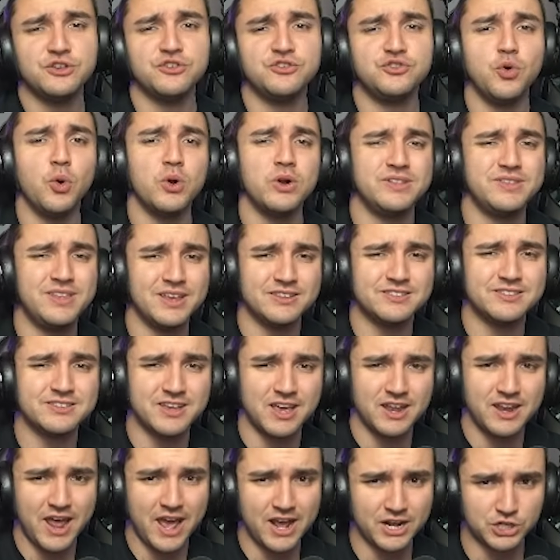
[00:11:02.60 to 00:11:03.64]
This is your
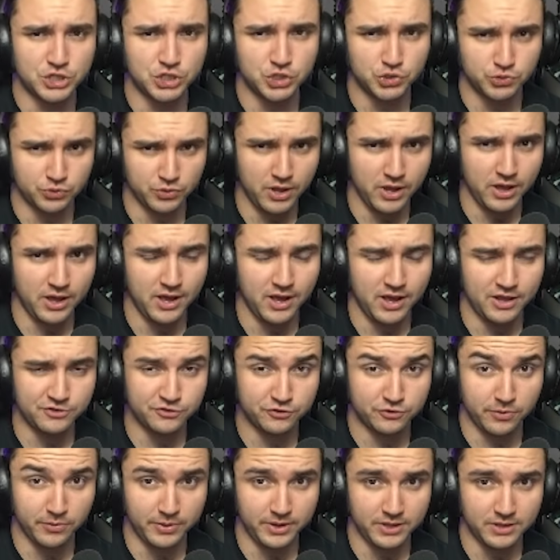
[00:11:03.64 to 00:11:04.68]
disconnect
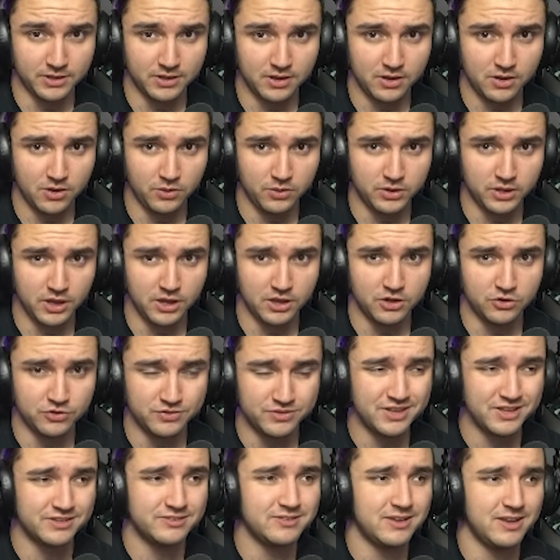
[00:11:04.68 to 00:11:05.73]
screen, okay?
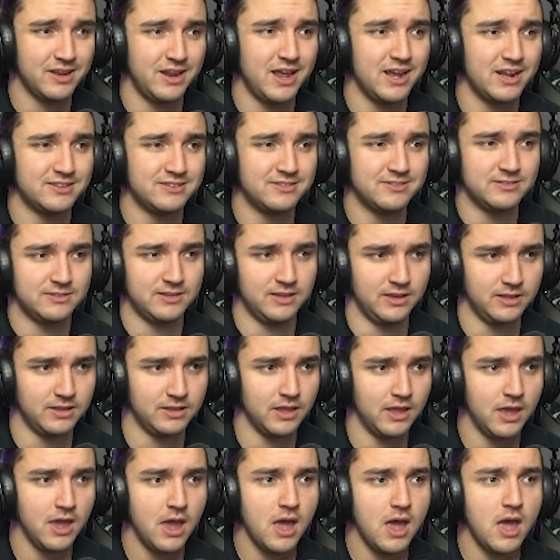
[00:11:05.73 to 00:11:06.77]
Your disconnect
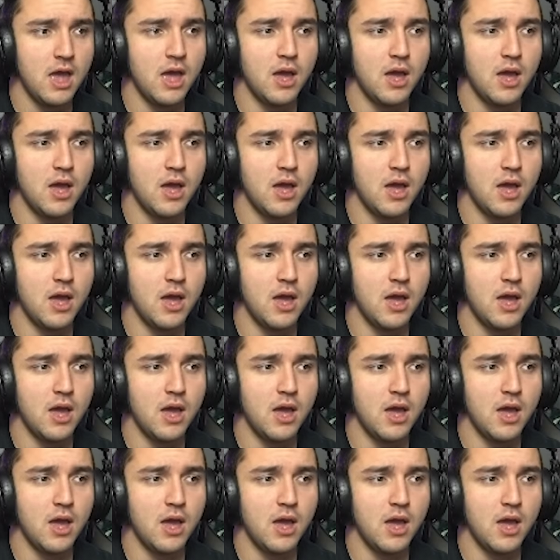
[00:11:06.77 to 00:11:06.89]
scene.